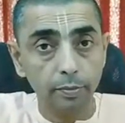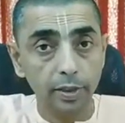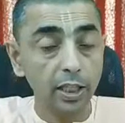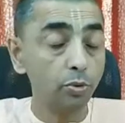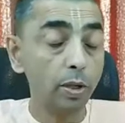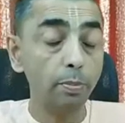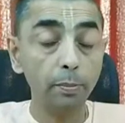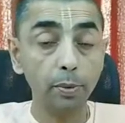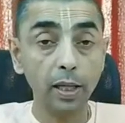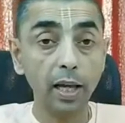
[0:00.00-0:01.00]
That's why
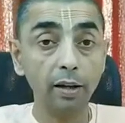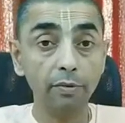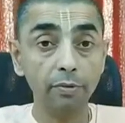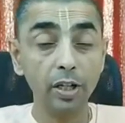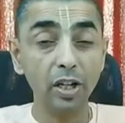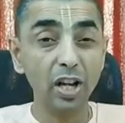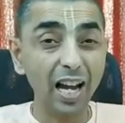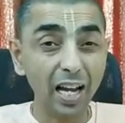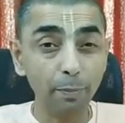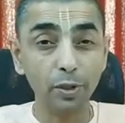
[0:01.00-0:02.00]
people have
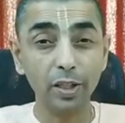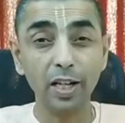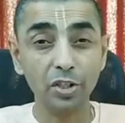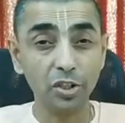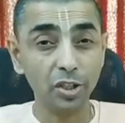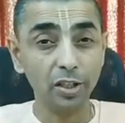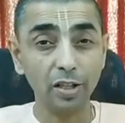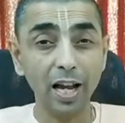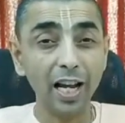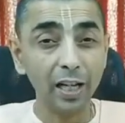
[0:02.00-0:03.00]

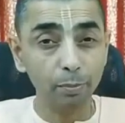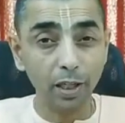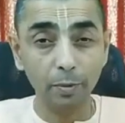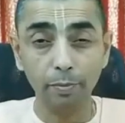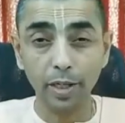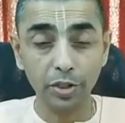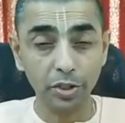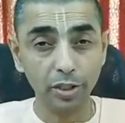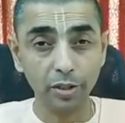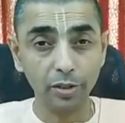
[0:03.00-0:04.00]
hypertension, high blood
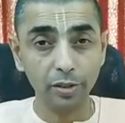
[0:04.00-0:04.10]
pressure,